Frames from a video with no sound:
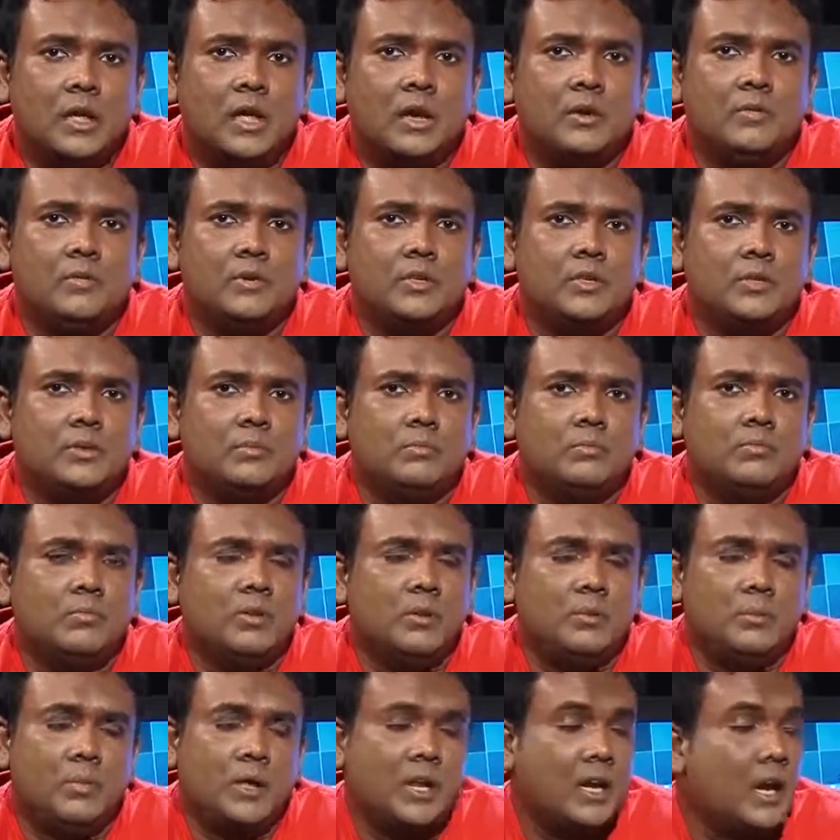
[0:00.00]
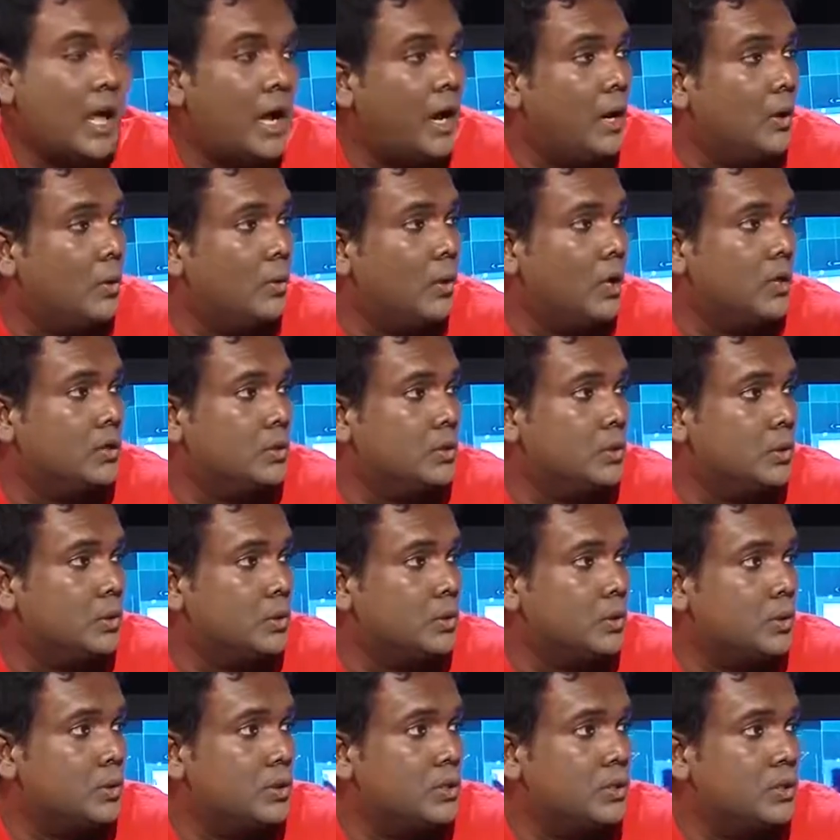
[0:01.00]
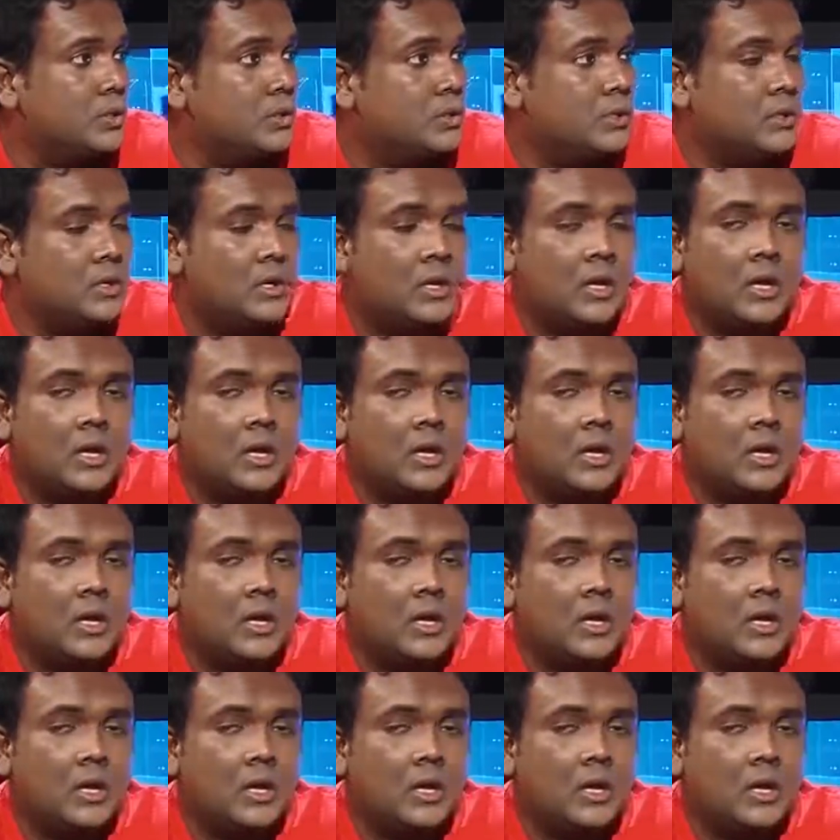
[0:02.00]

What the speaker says: and we'll be glad to answer those questions.